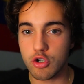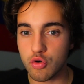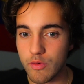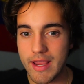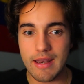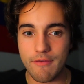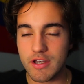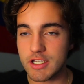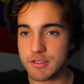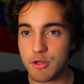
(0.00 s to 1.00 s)
great of
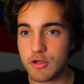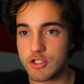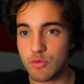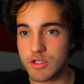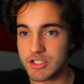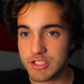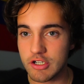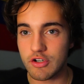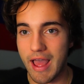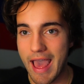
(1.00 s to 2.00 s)
an experience you can
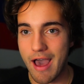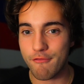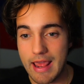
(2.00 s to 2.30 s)
still have.